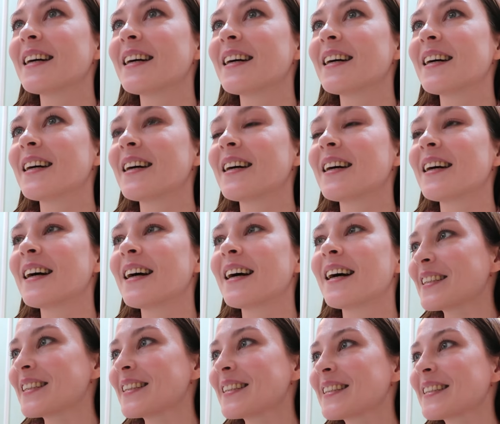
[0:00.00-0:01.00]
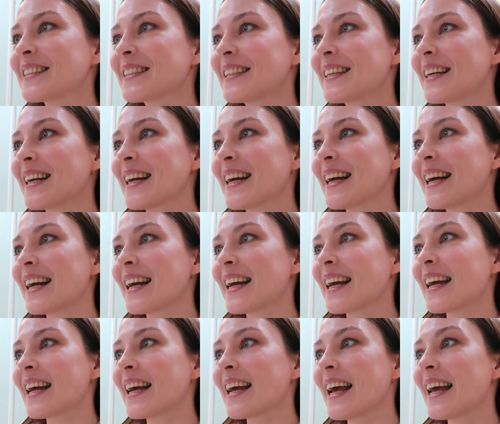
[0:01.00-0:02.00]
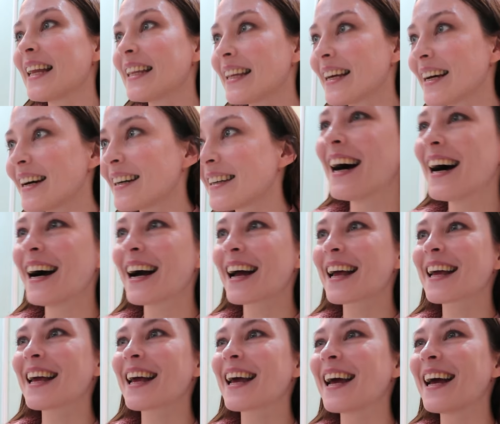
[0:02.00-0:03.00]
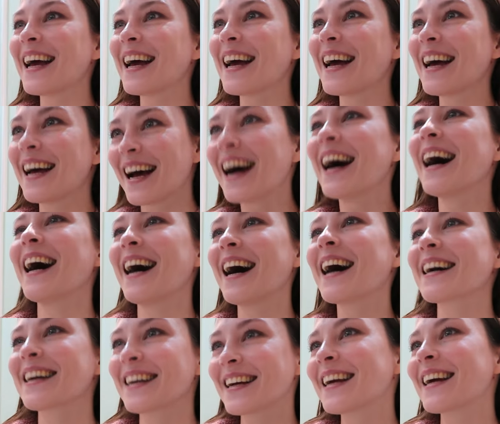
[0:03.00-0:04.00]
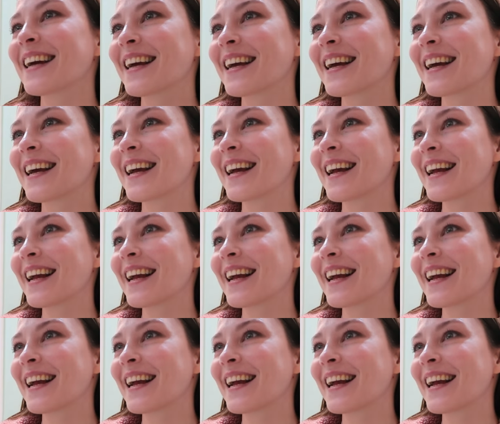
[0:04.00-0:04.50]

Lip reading: Enna. Okay, so how's the food?